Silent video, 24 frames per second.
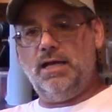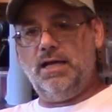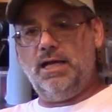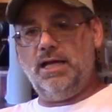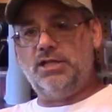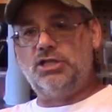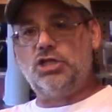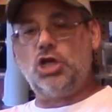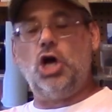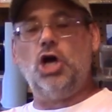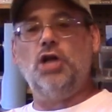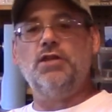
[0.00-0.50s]

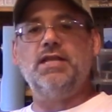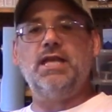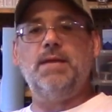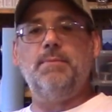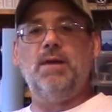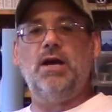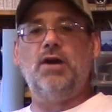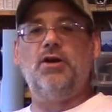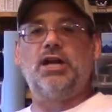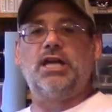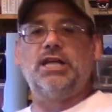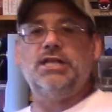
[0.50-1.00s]
it's on the
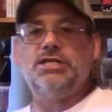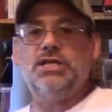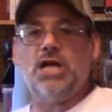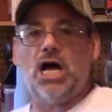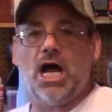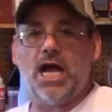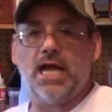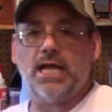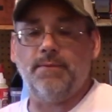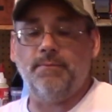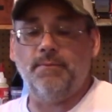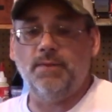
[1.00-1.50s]
American
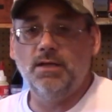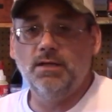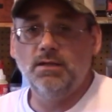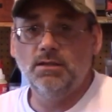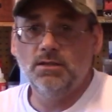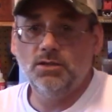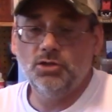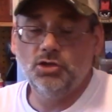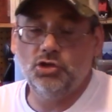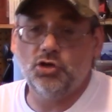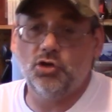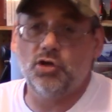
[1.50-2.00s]
dime.
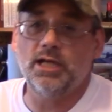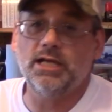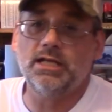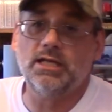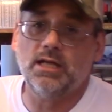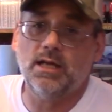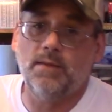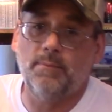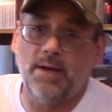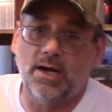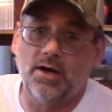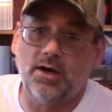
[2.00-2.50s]
You know,
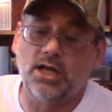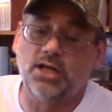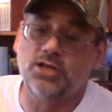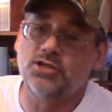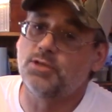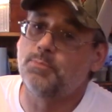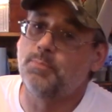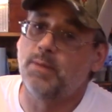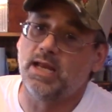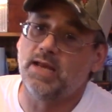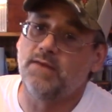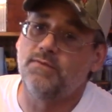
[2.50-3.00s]
like Americans
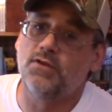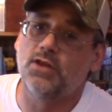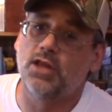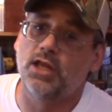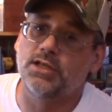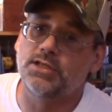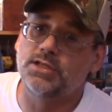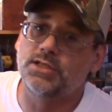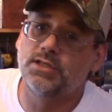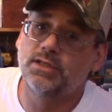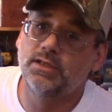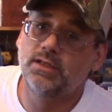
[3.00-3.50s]
are paying for
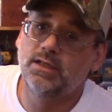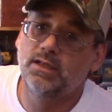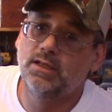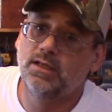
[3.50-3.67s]
this.